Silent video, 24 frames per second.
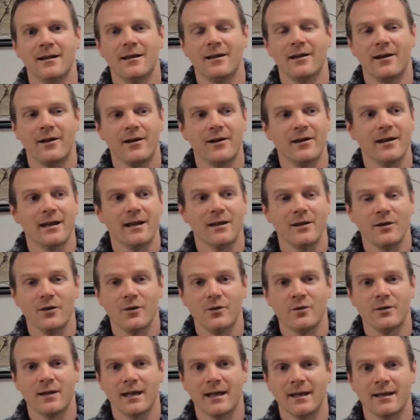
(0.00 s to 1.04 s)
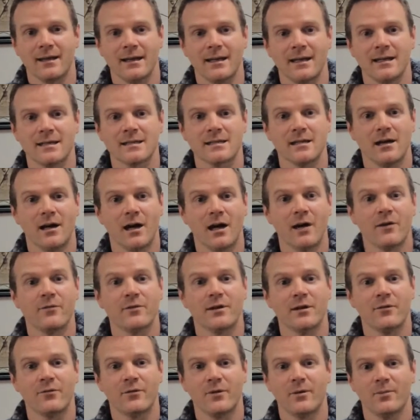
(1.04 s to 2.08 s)
learning new techniques off
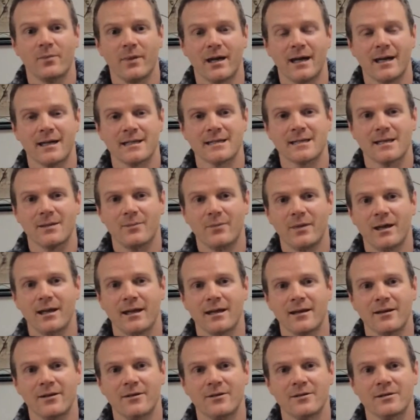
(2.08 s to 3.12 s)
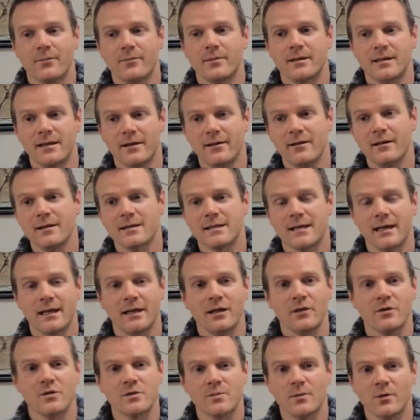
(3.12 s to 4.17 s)
different basket makers. The materials I
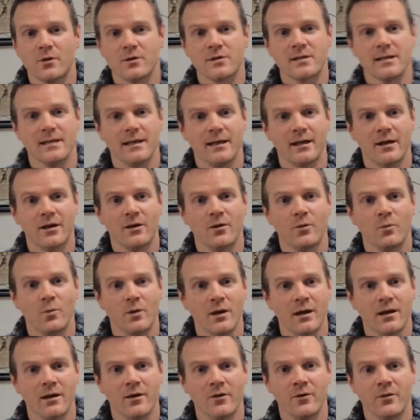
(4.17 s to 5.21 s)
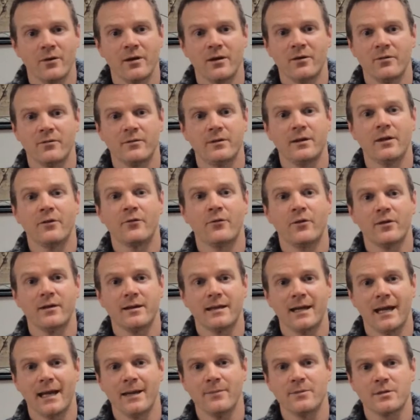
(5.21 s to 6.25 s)
use mostly are willow. Now, different
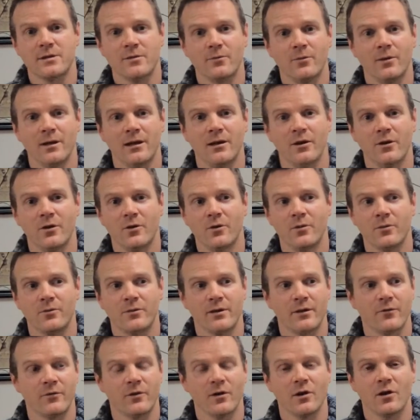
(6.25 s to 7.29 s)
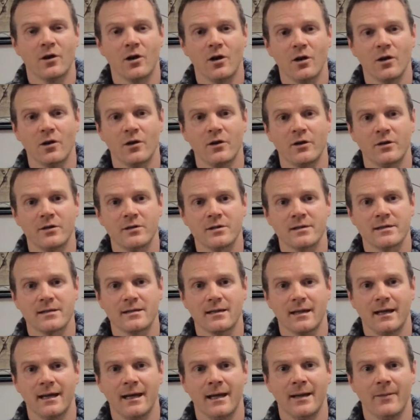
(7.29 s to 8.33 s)
types of willow, different colours,
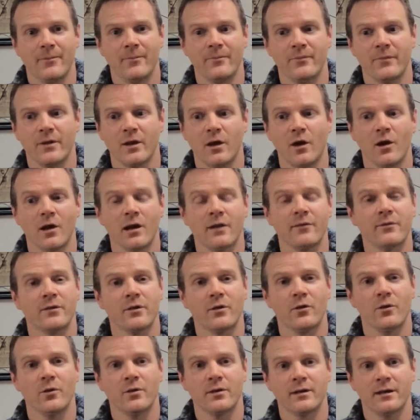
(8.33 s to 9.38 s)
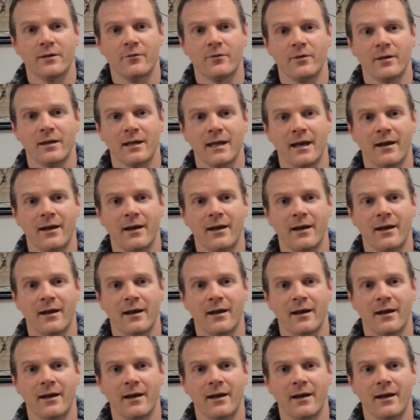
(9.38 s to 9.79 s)
they all have their own different